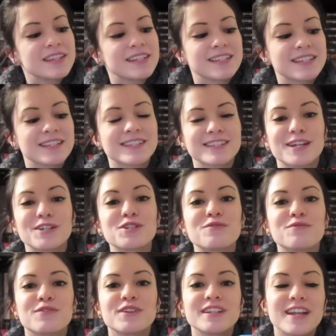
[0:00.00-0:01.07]
This is such a
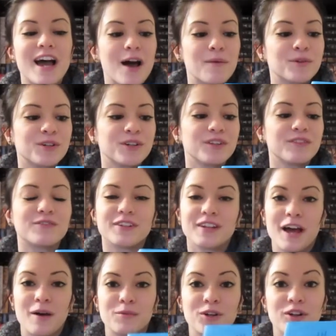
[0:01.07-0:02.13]
phenomenal,
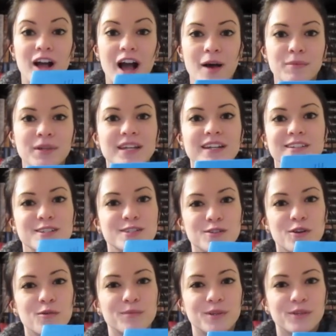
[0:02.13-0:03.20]
phenomenal copy and it's
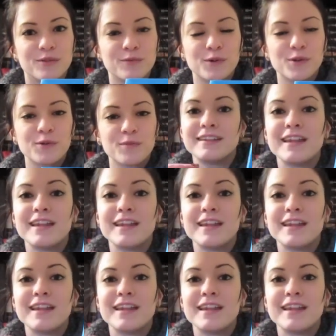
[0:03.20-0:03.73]
so beautiful.